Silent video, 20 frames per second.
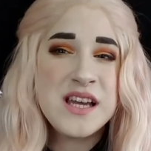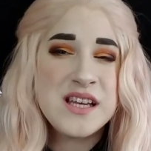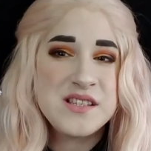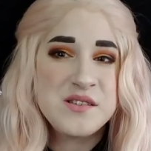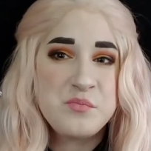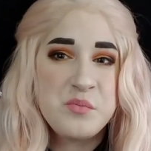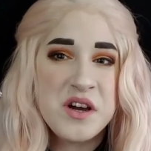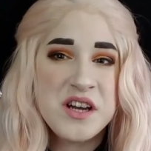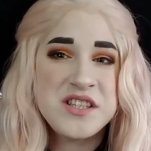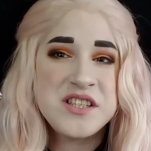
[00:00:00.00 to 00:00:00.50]

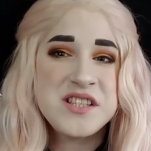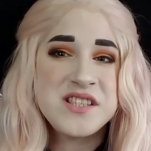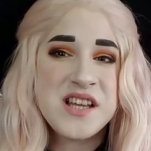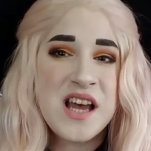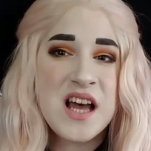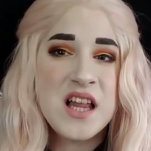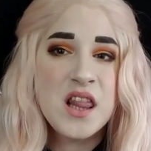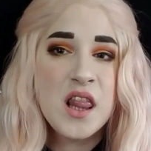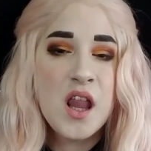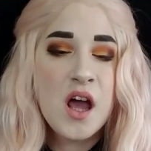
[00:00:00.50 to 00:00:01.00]
As much as
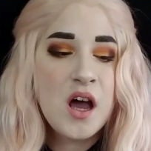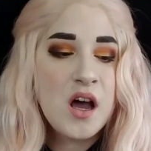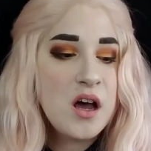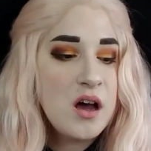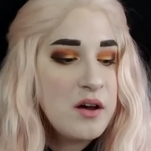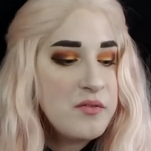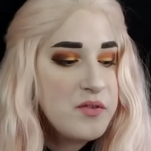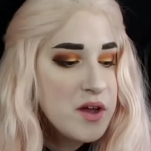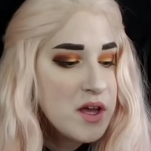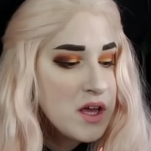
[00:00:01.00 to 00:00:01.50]
I
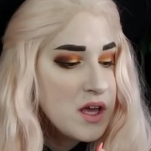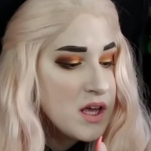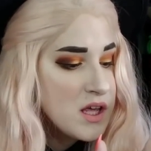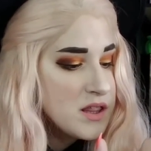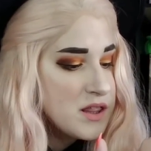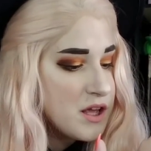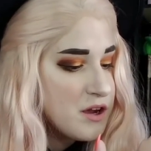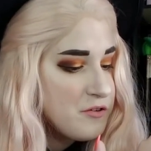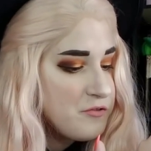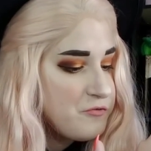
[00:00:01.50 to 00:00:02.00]
love
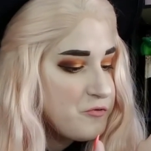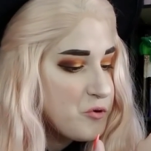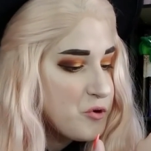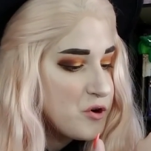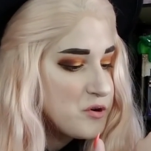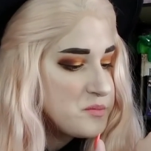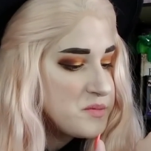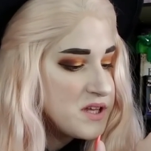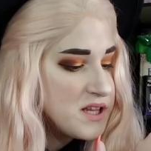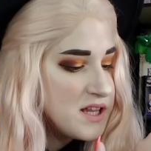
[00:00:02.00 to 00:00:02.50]
their
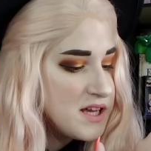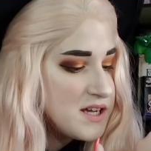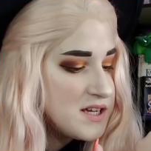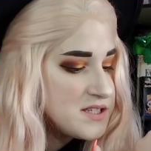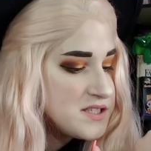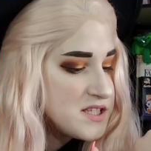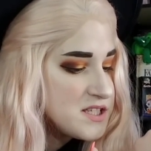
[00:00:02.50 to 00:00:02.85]
formulas,